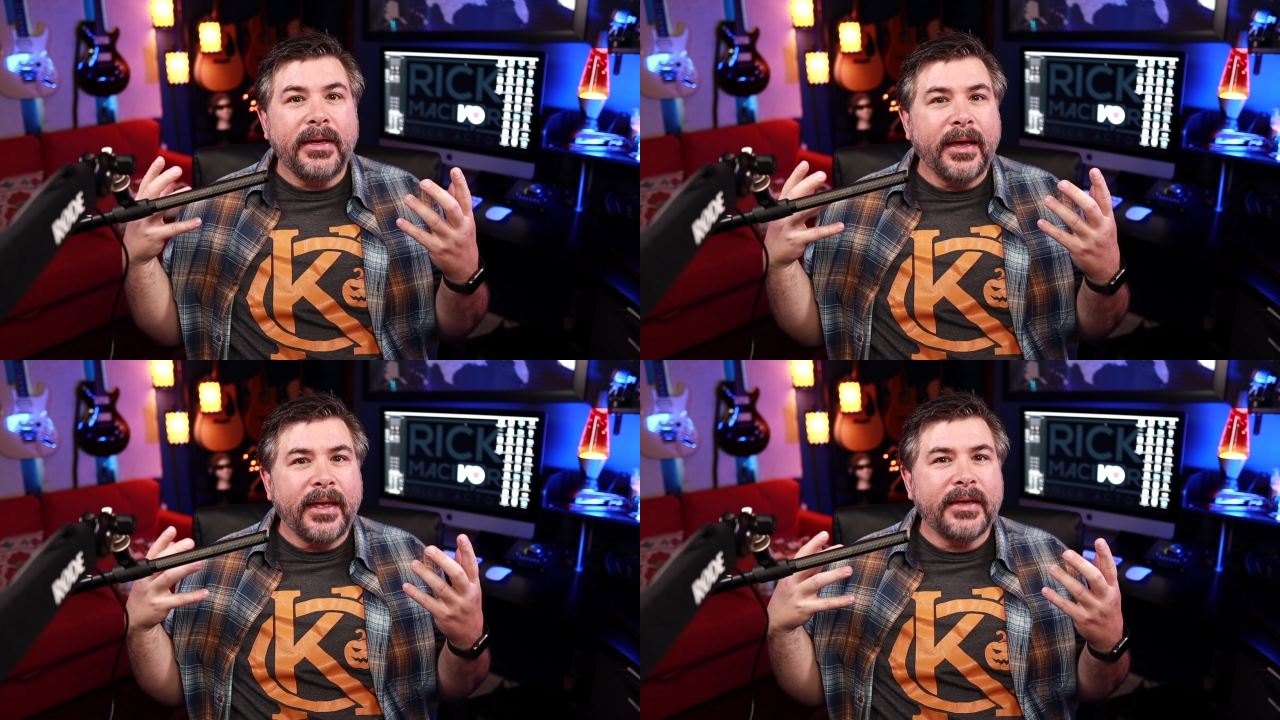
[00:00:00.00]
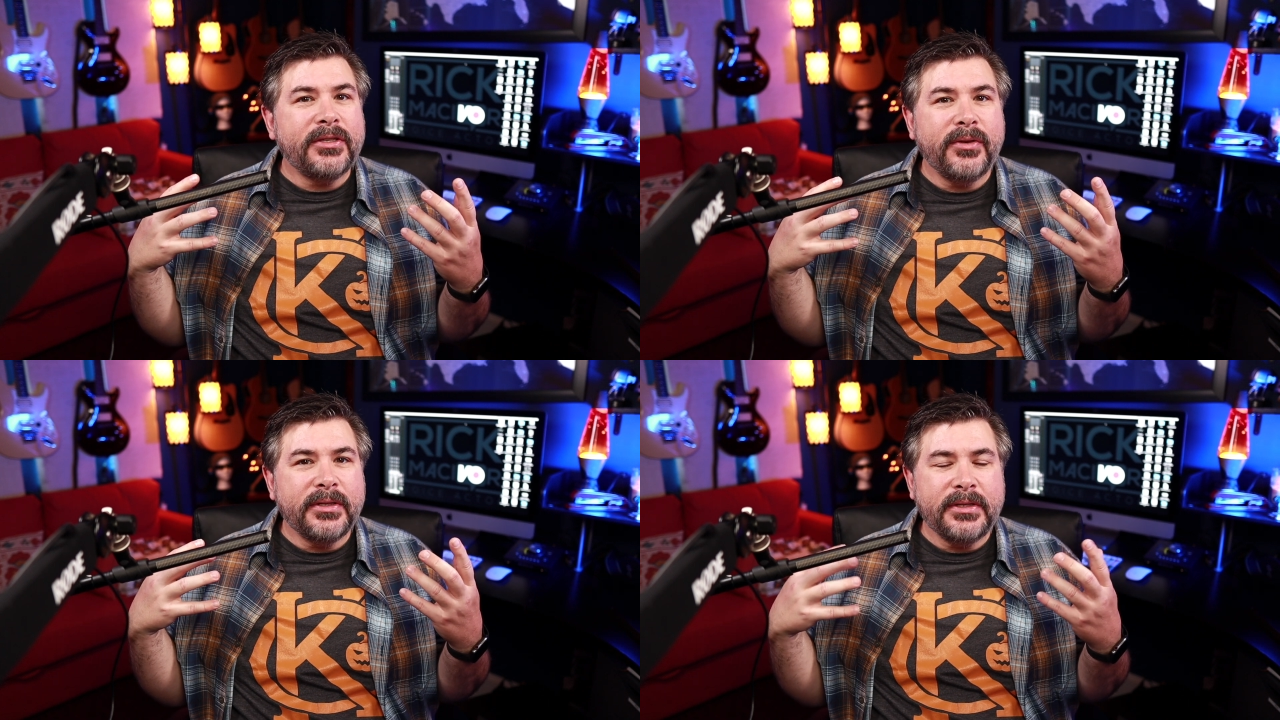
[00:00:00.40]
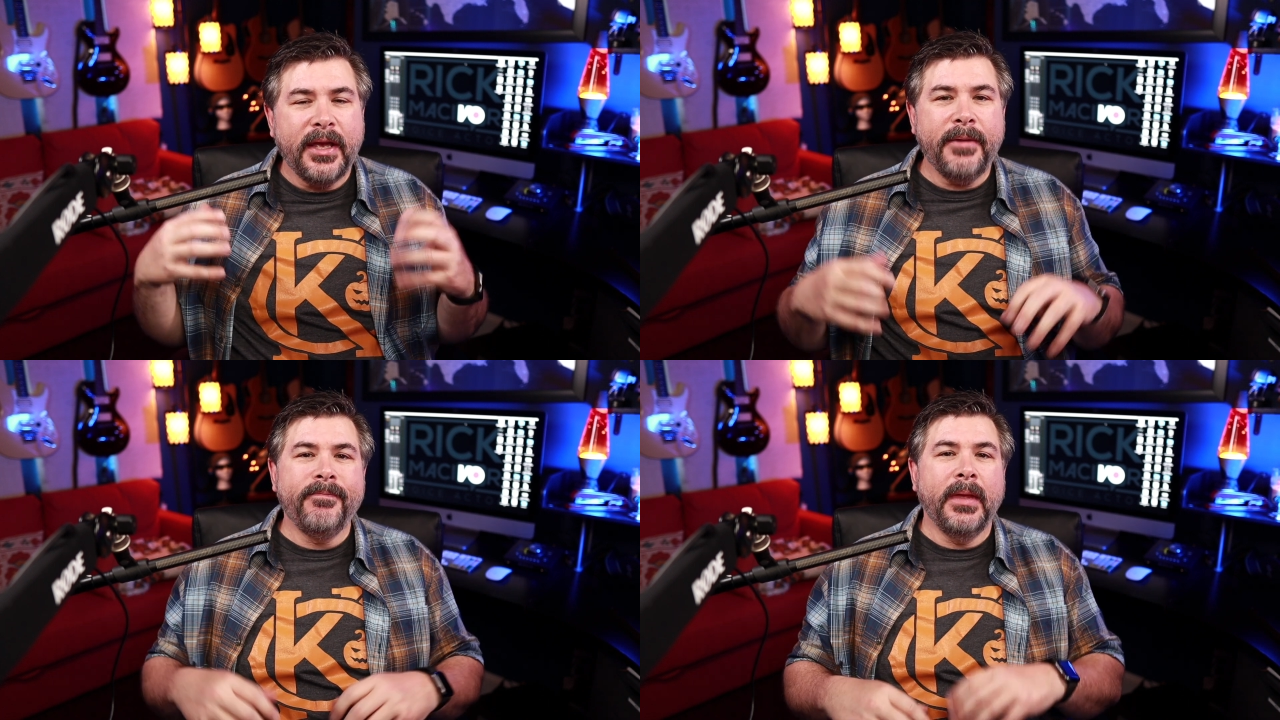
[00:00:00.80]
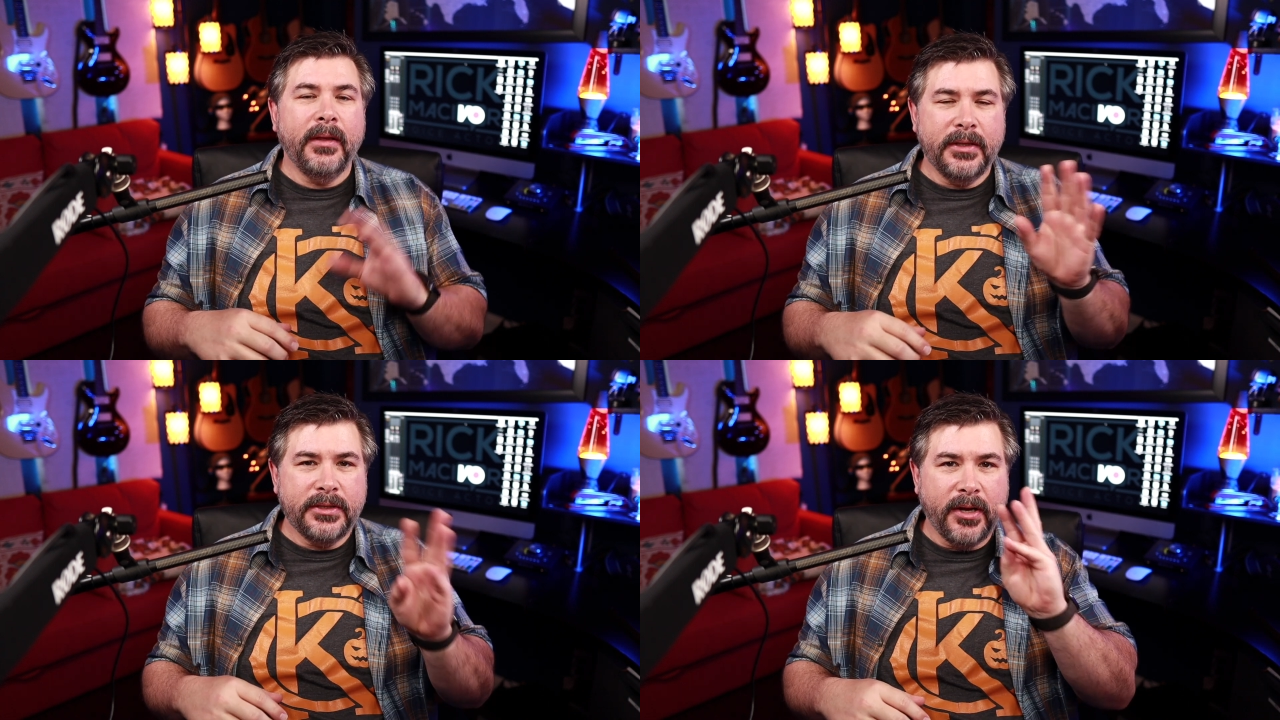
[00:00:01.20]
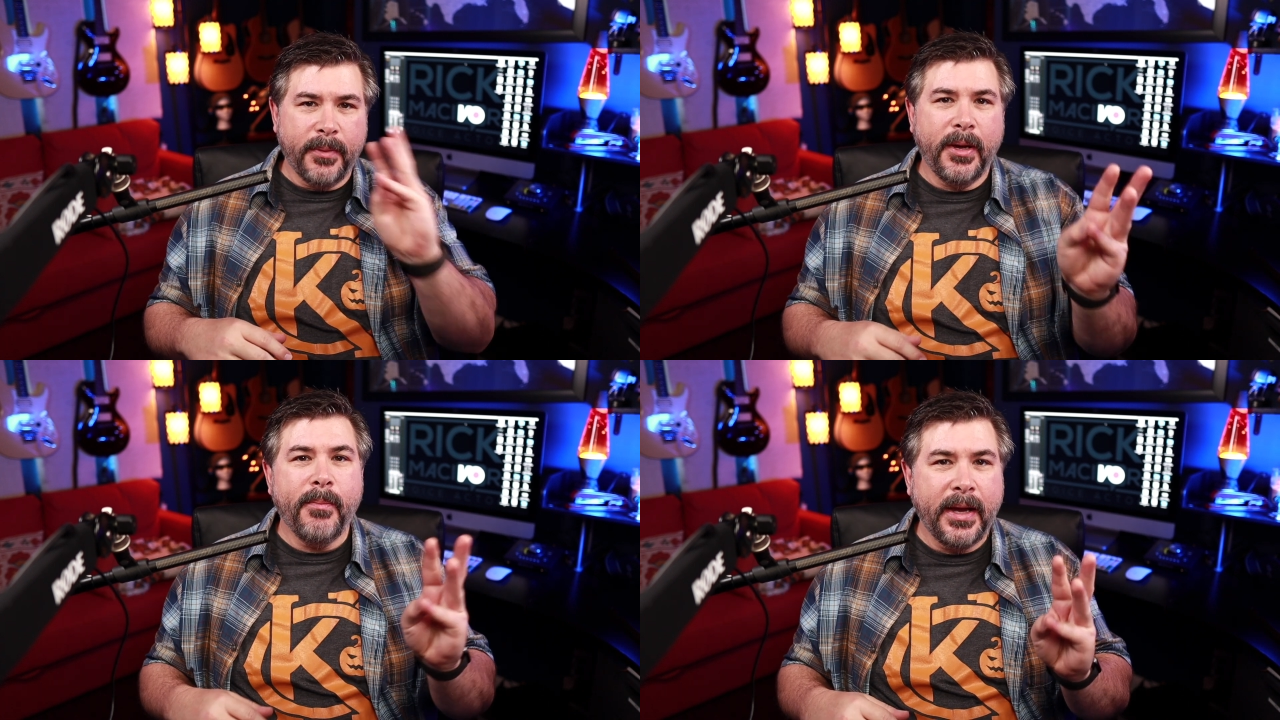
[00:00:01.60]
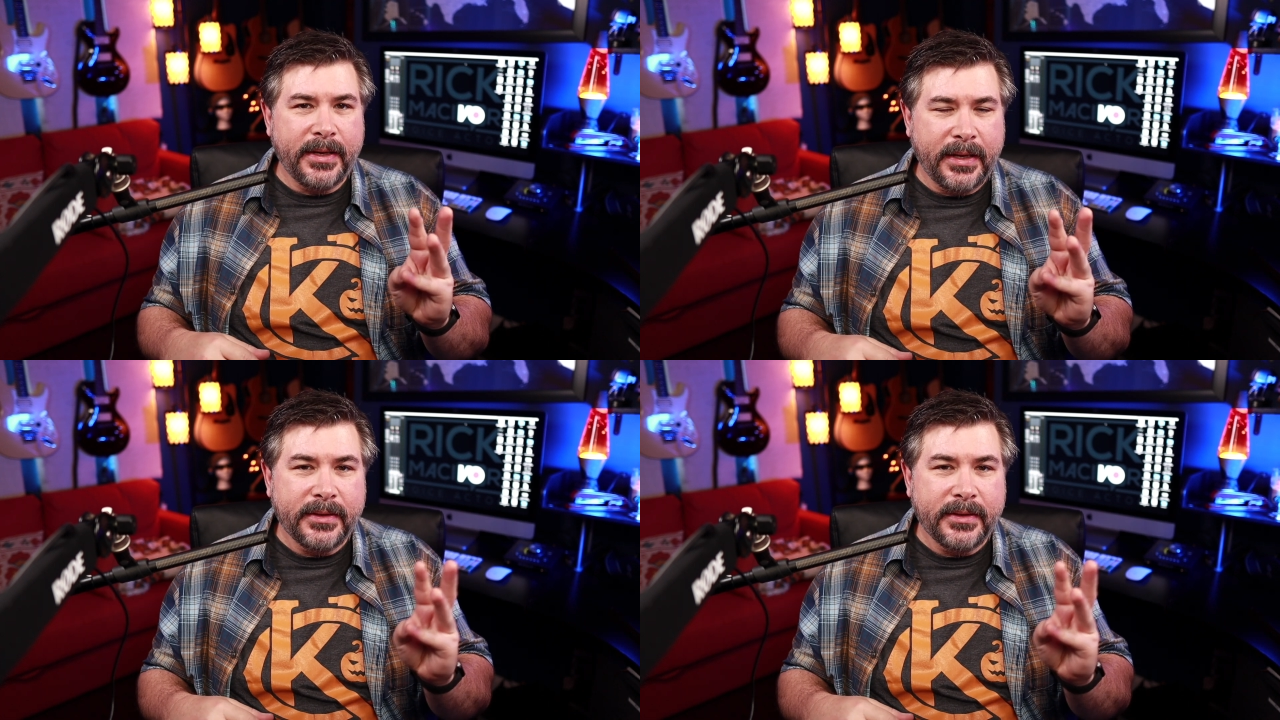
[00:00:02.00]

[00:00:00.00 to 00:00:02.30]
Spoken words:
I guess you could say. Let's talk about mic